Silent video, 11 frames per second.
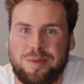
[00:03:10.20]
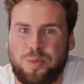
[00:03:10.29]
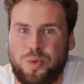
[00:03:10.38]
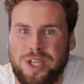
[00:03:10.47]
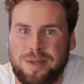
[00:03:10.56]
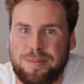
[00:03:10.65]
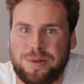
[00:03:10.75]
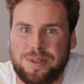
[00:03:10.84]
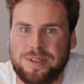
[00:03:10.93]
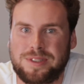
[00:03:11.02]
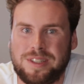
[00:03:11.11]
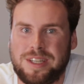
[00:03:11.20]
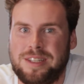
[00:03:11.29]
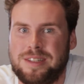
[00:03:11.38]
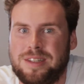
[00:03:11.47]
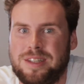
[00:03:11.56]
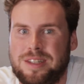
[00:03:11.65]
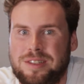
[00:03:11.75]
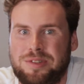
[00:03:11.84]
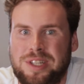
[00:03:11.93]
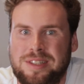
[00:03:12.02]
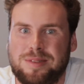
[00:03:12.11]
some weak points and
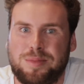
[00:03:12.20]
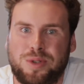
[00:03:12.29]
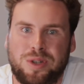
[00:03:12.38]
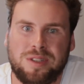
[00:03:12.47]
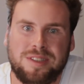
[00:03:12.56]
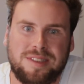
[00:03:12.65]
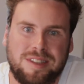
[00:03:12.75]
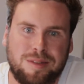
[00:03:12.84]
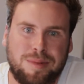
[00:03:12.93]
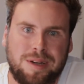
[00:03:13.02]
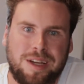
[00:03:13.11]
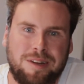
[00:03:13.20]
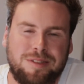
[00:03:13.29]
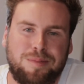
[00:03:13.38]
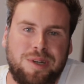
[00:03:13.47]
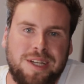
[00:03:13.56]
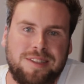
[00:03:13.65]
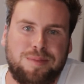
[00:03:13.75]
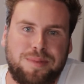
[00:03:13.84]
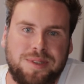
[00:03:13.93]
create some more honesty about how the brand is